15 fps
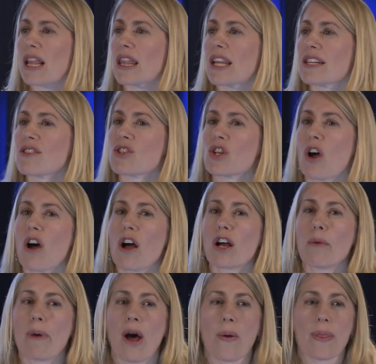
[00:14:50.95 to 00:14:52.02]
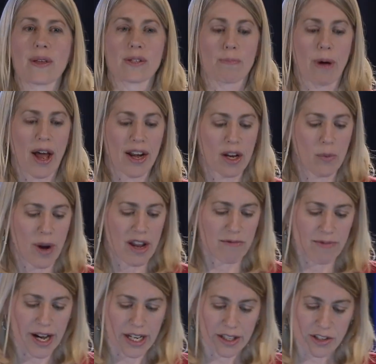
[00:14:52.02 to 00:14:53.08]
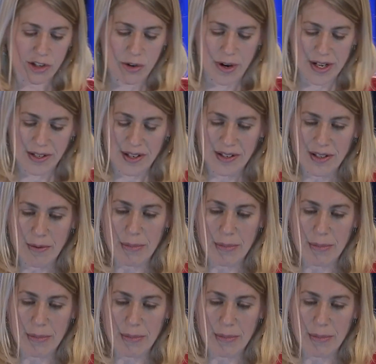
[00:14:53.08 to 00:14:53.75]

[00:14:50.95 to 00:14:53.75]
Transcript: Let's talk about this body weight regulatory system,